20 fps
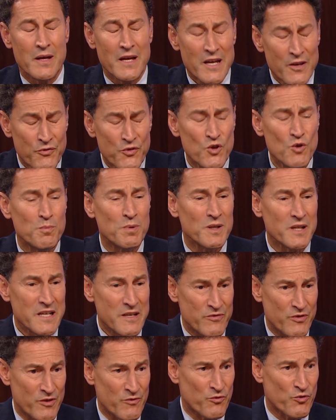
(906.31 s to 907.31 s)
If you
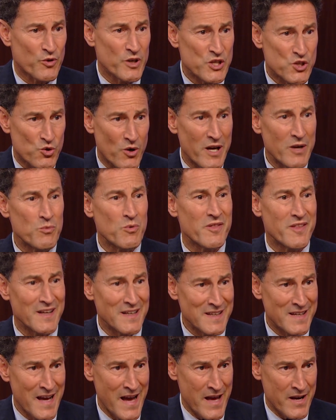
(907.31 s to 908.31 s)
believe in free trade
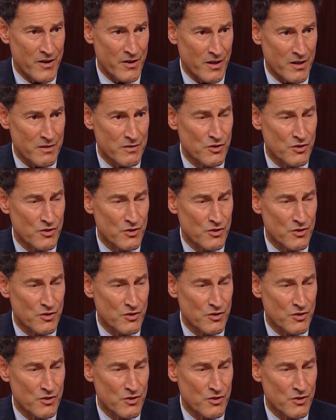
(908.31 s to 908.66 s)
within Canada,